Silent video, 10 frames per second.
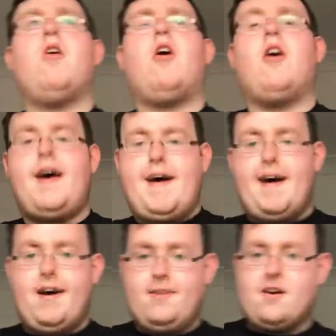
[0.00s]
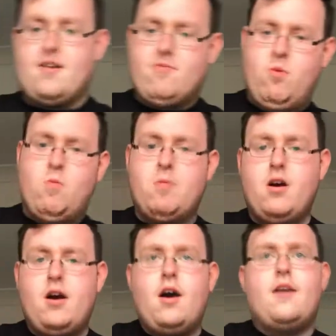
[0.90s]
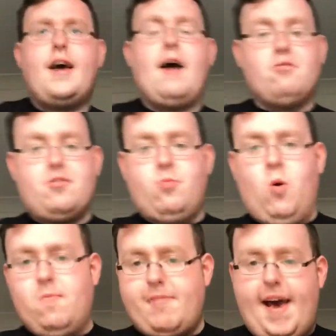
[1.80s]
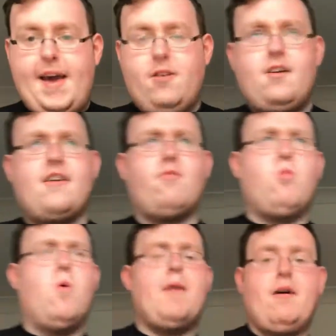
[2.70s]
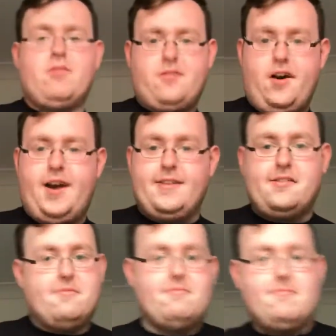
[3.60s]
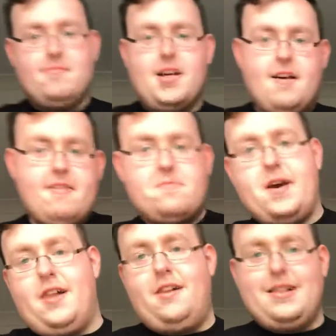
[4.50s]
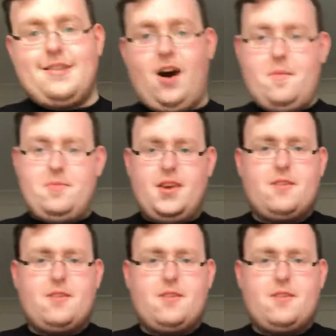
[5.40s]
hot air, a nice warm warm day, a nice warm outside. Spend a little time